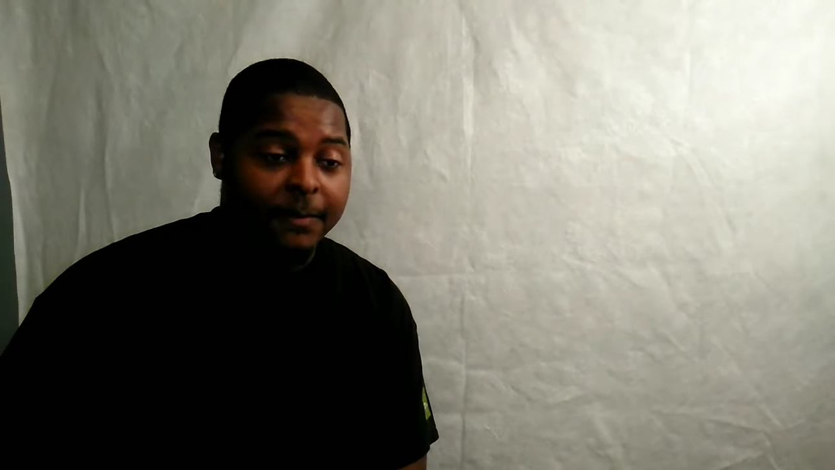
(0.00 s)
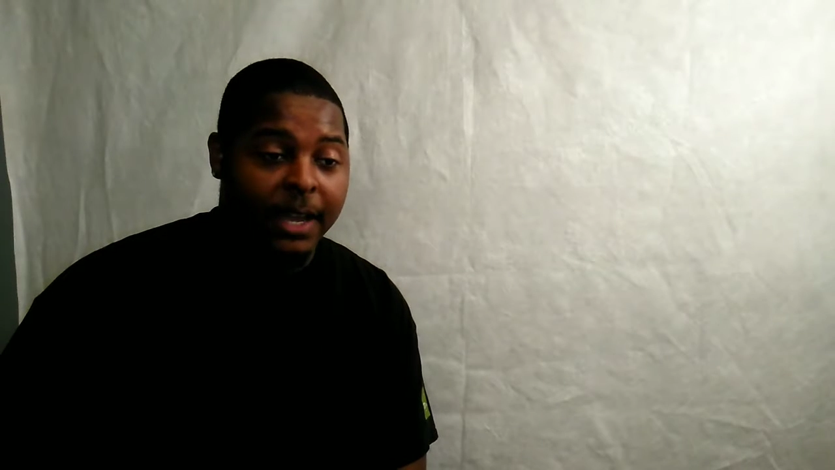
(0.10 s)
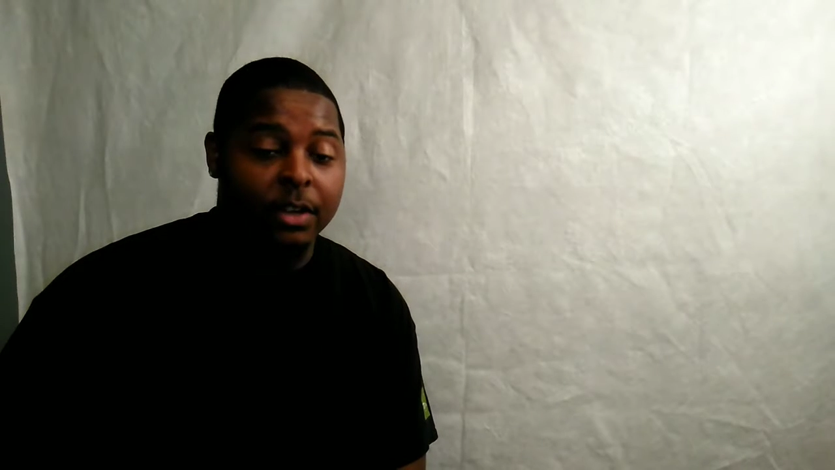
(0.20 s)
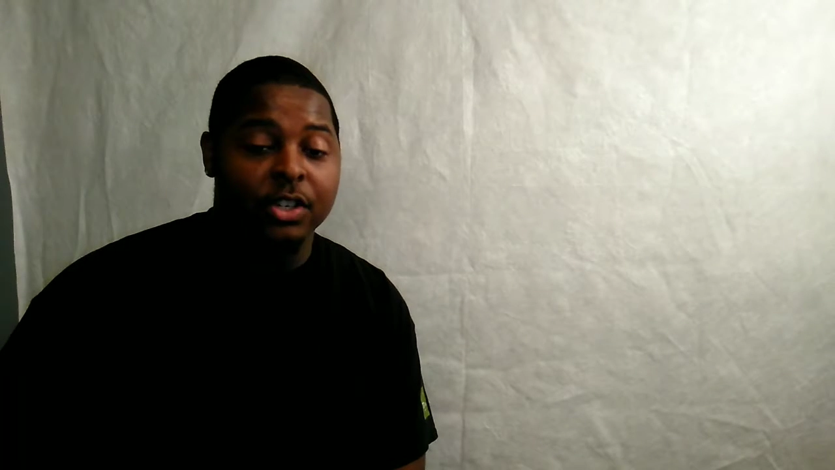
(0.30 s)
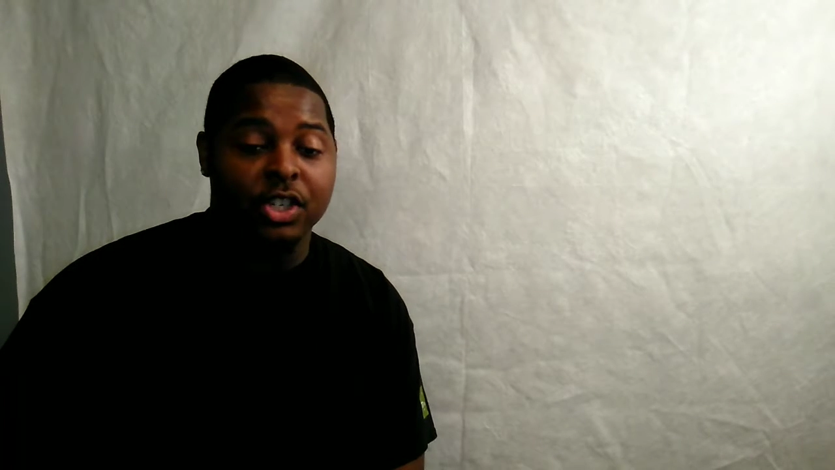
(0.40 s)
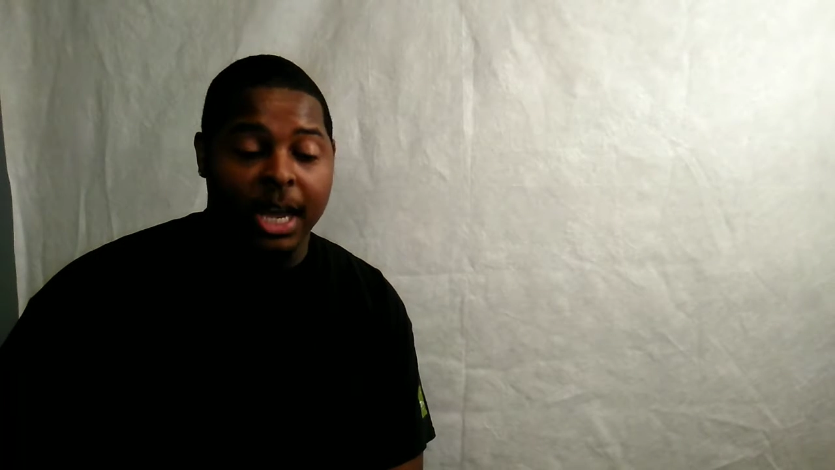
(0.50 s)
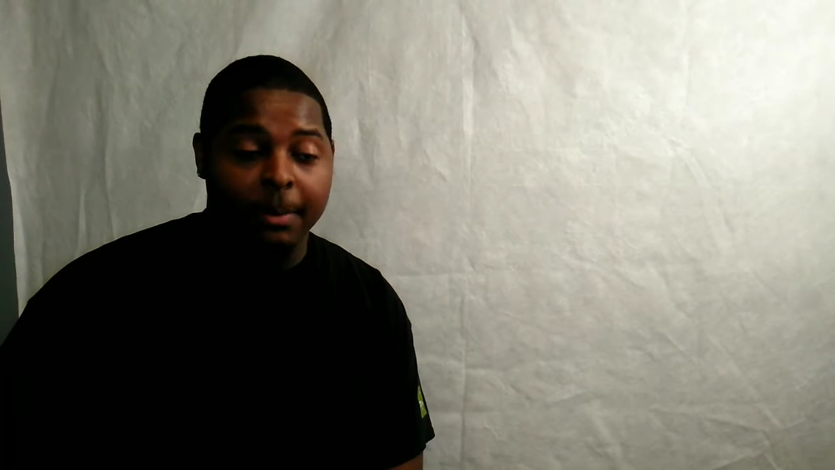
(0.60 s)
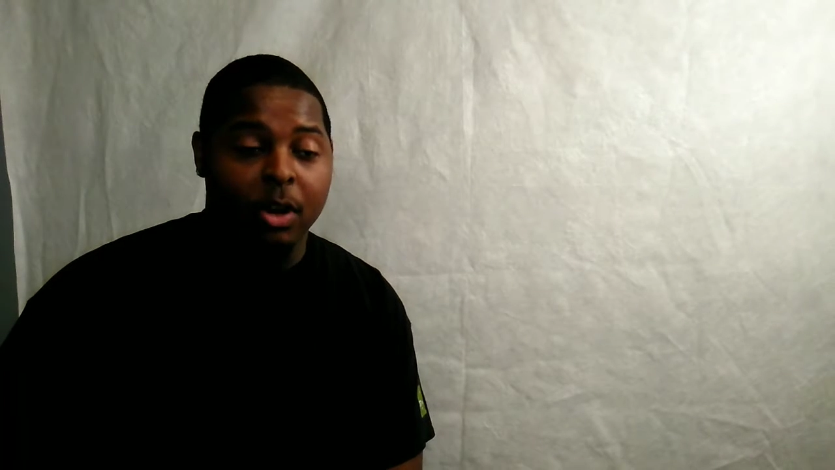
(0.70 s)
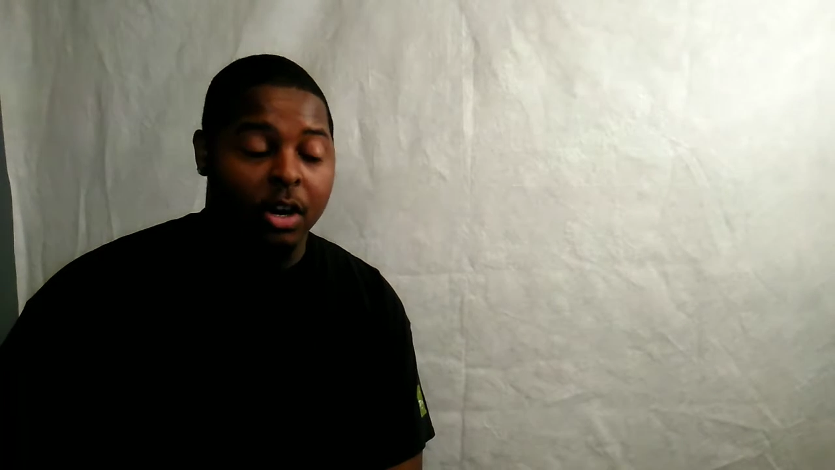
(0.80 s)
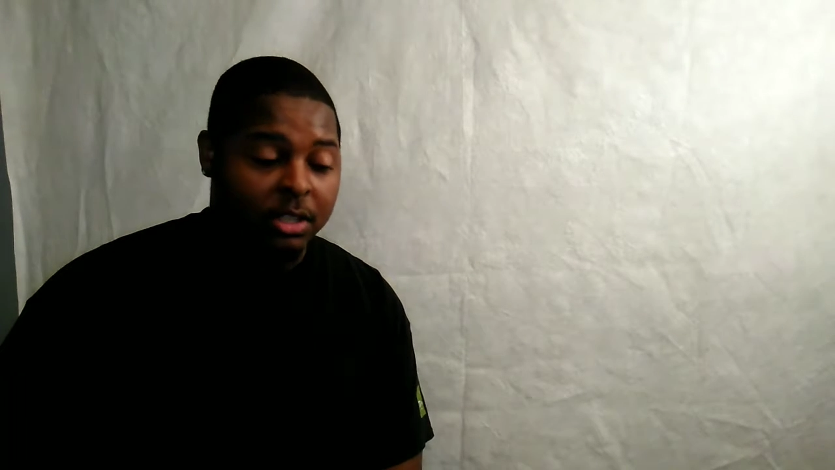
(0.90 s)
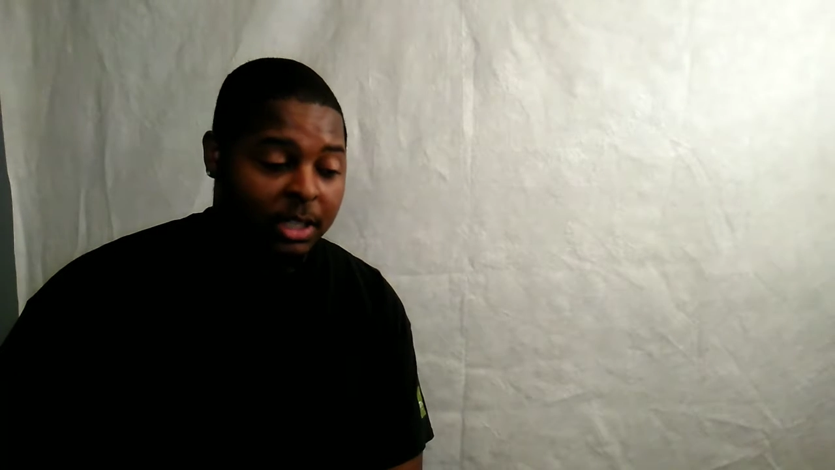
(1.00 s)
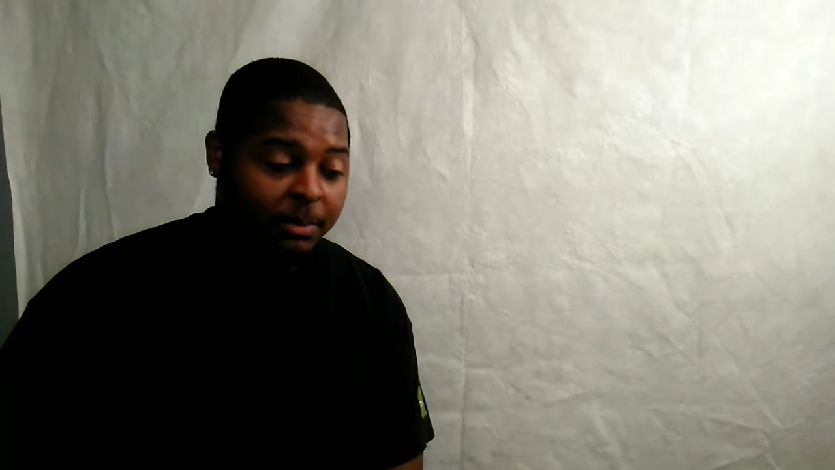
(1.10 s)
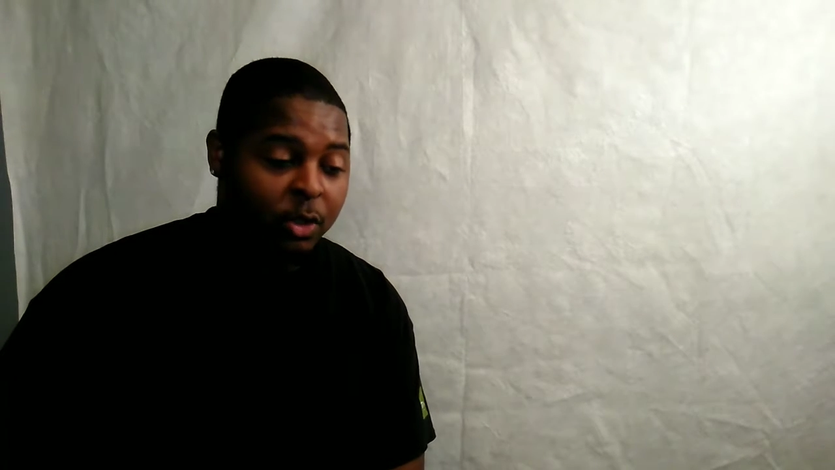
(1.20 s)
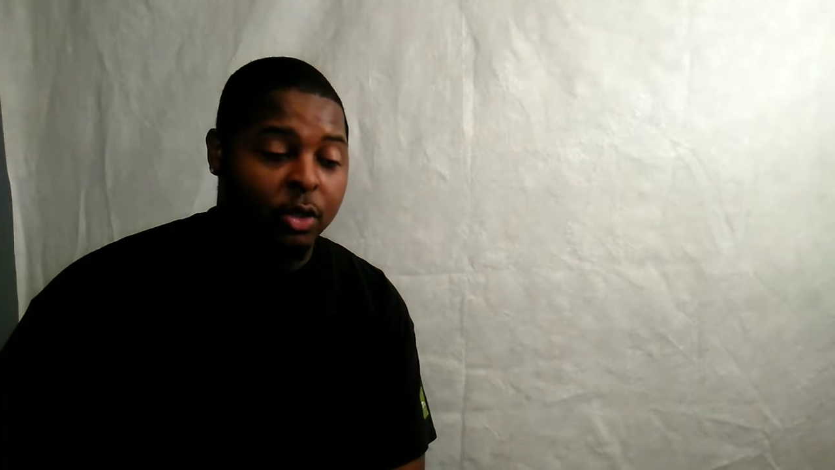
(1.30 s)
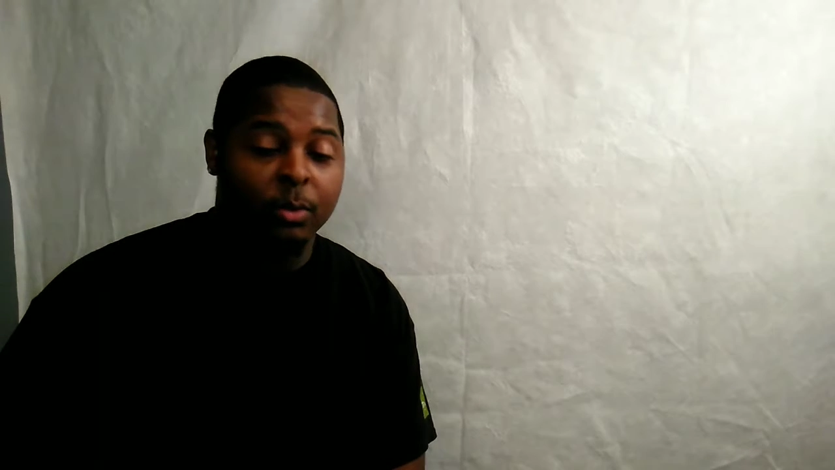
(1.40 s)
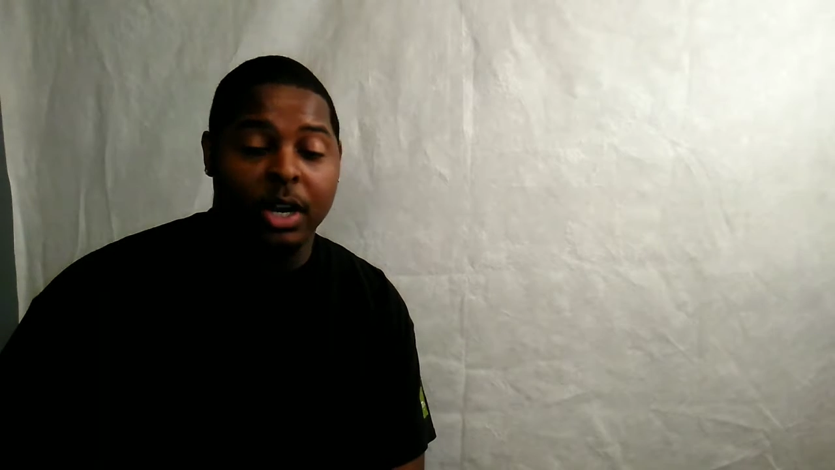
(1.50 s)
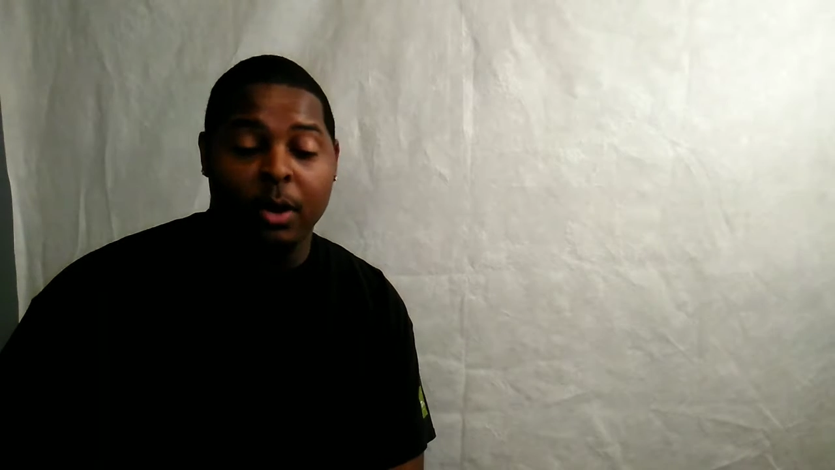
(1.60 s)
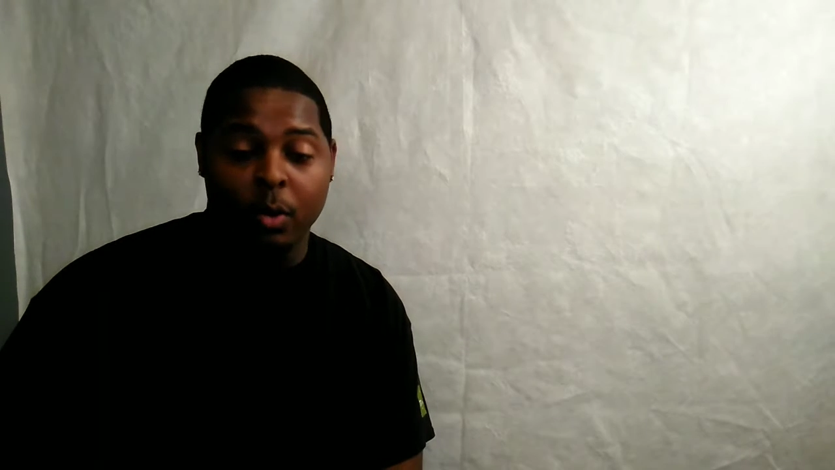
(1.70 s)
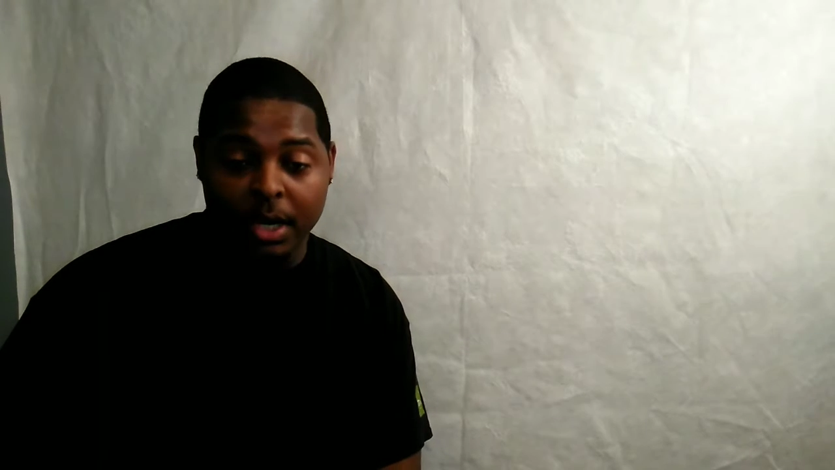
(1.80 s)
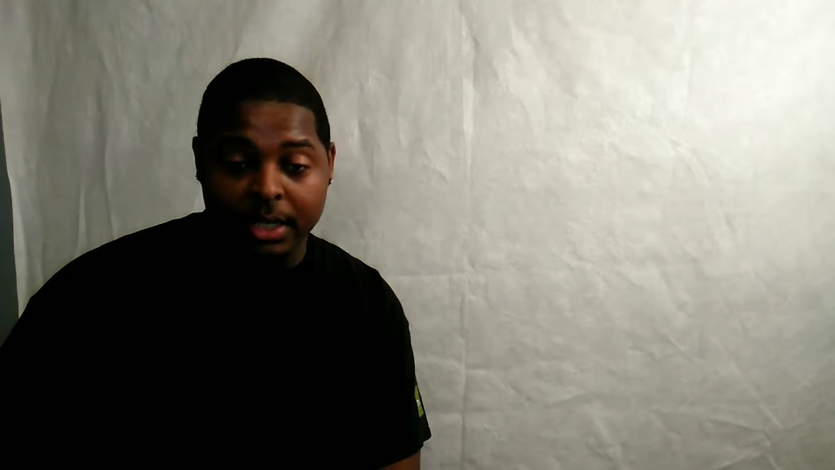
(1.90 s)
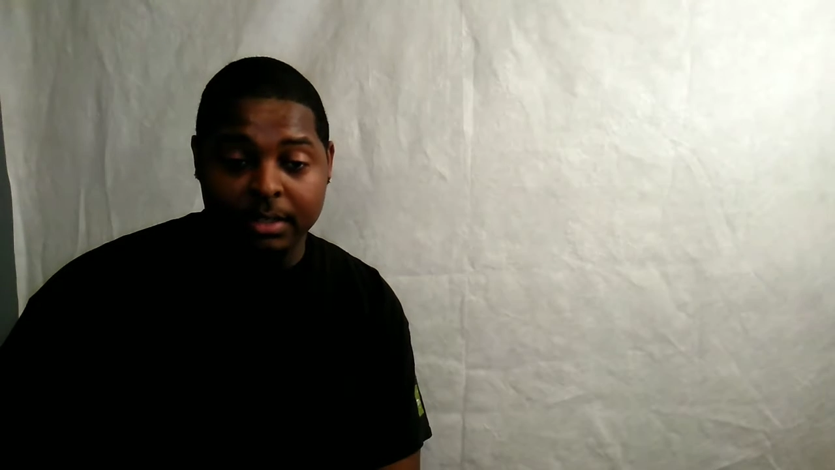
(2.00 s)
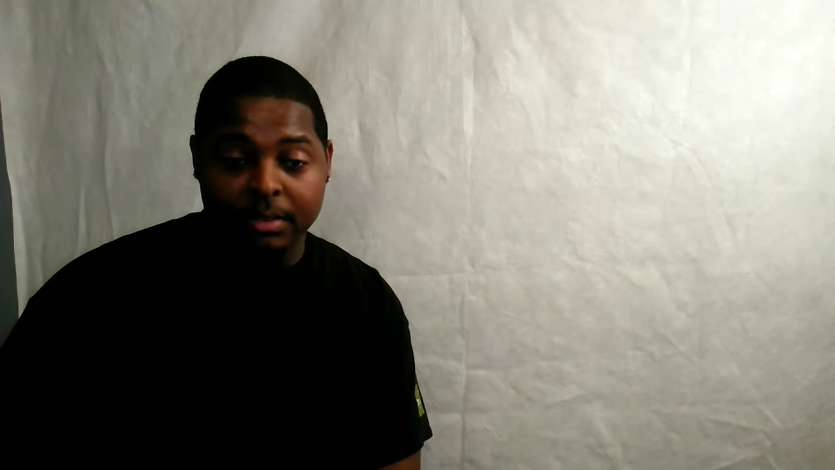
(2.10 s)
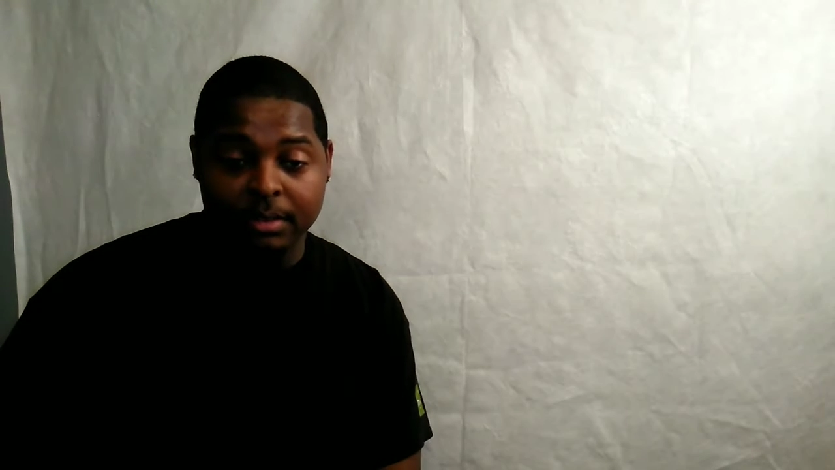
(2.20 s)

found a shop, called them, told them what I wanted,